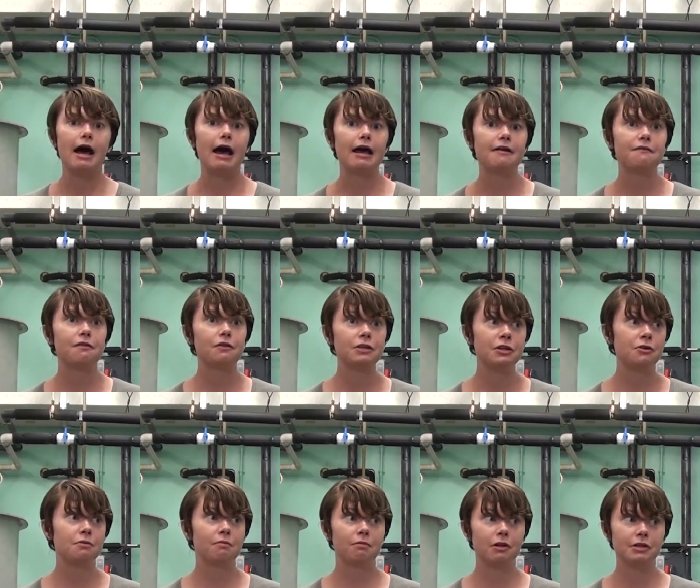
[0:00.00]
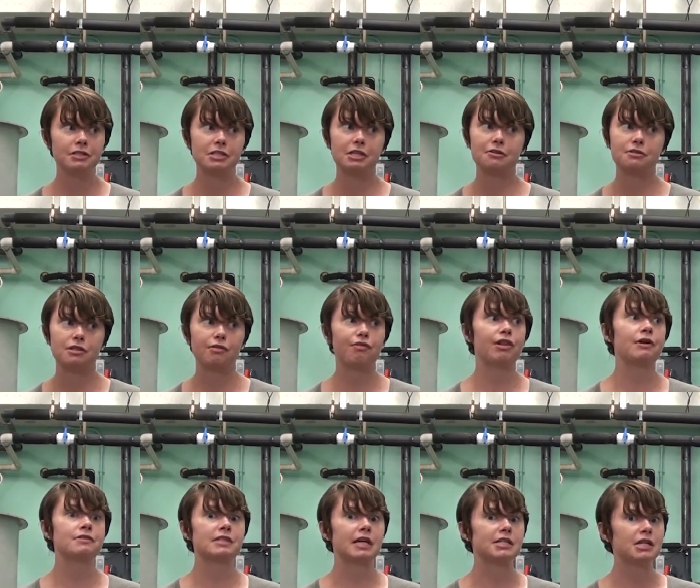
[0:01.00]
I've learned to use the flow
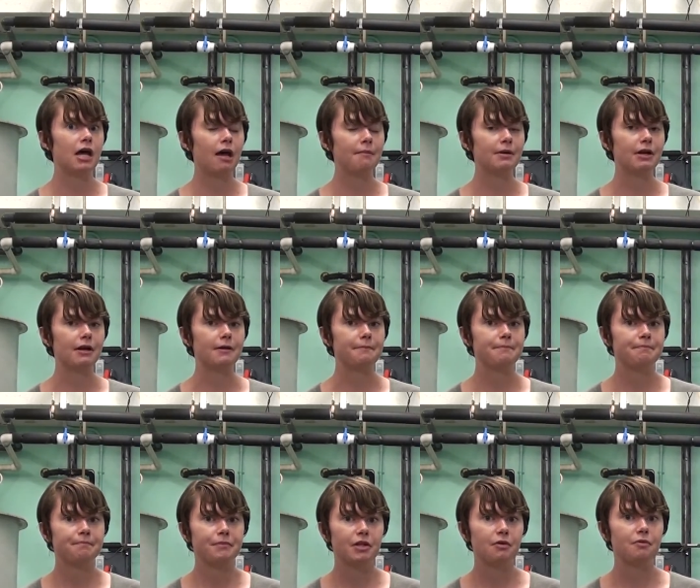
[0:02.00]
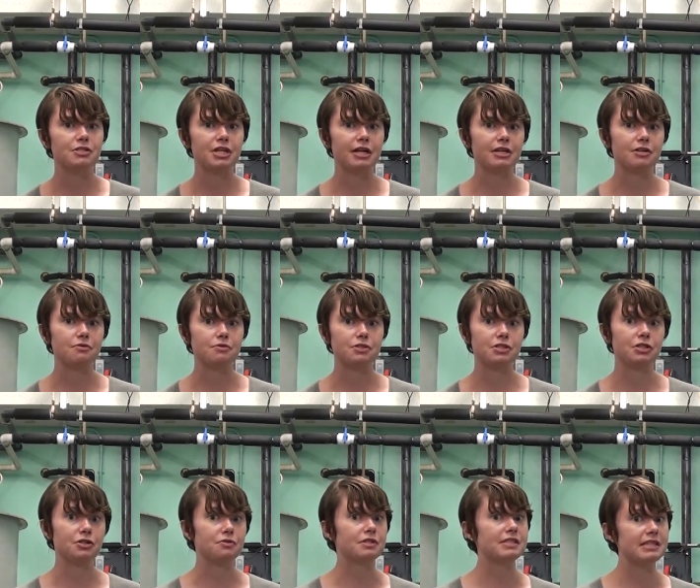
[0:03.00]
cytometer, which I use to
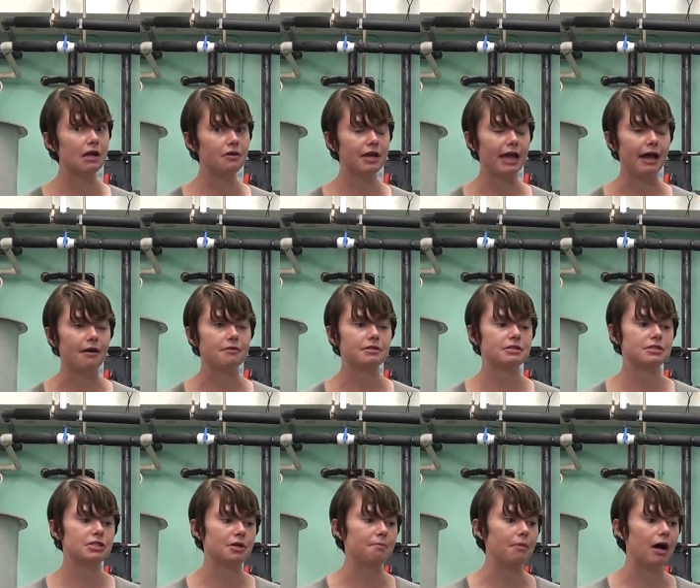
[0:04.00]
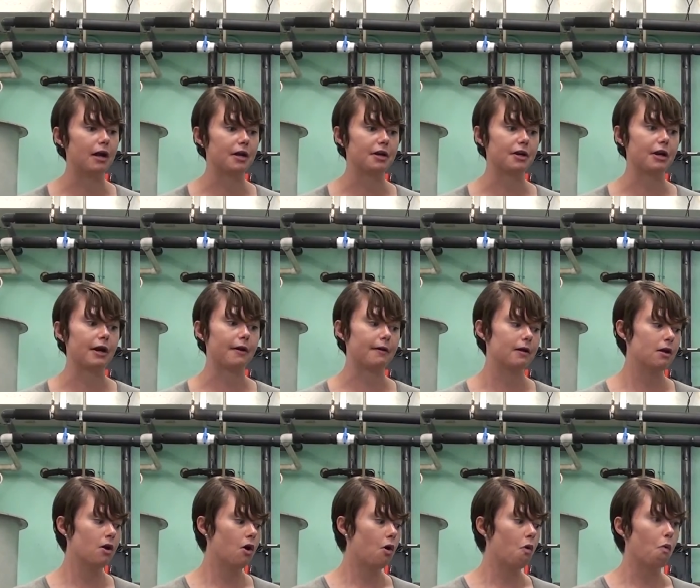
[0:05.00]
do cell counts to monitor
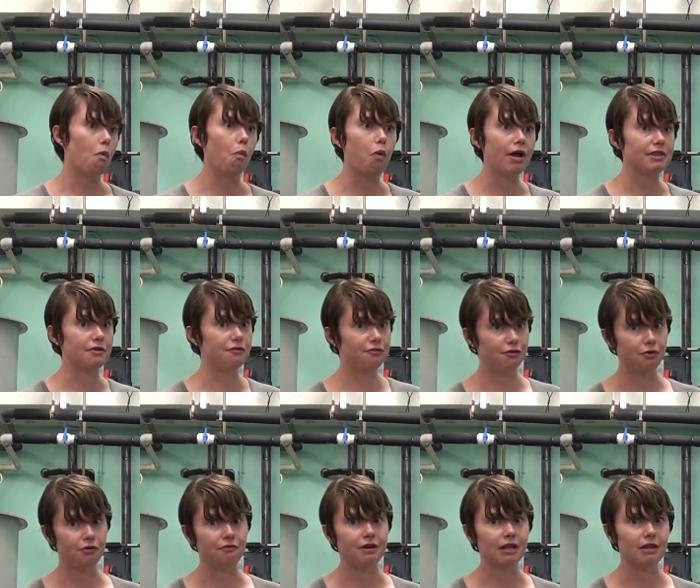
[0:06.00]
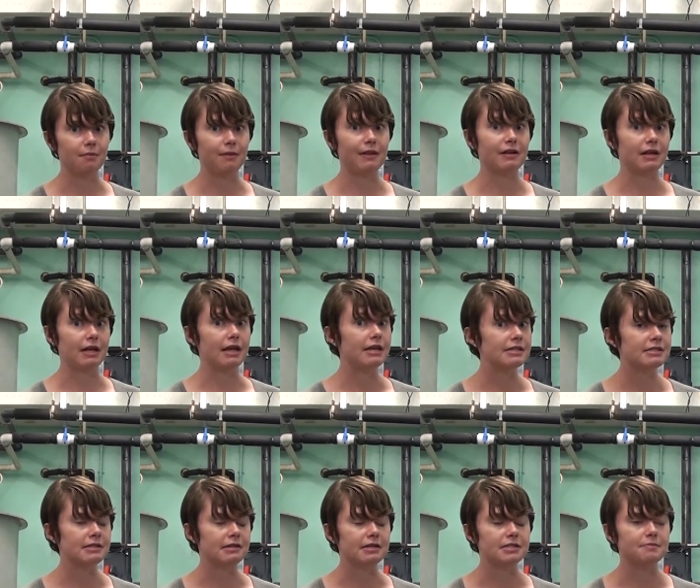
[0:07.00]
what the food availability is
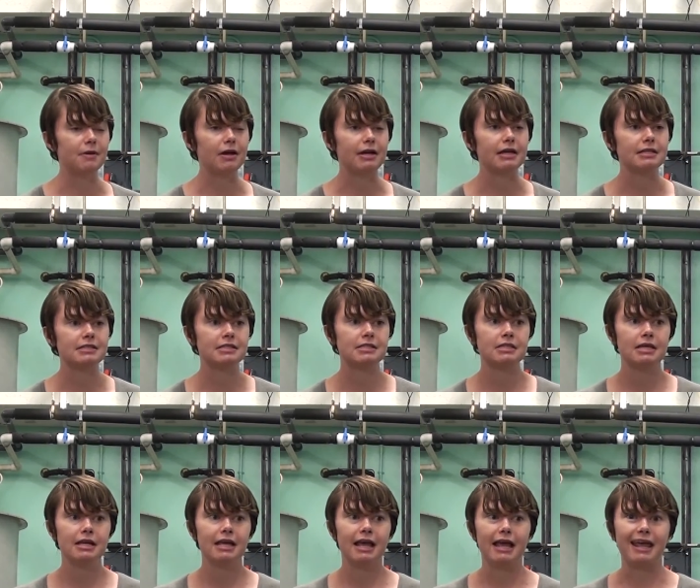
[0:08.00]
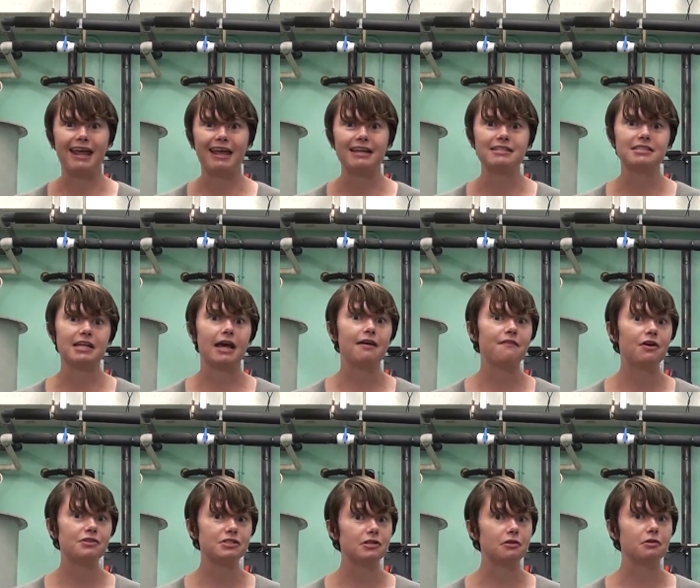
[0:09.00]
in these buckets. And I've
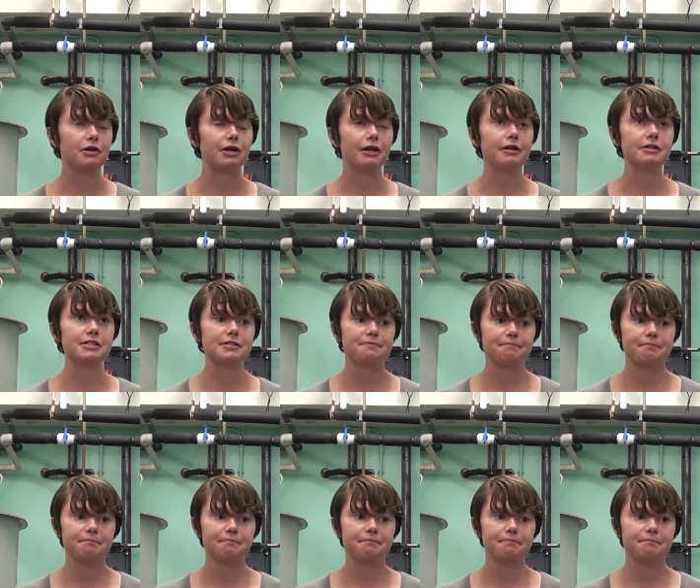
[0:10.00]
also learned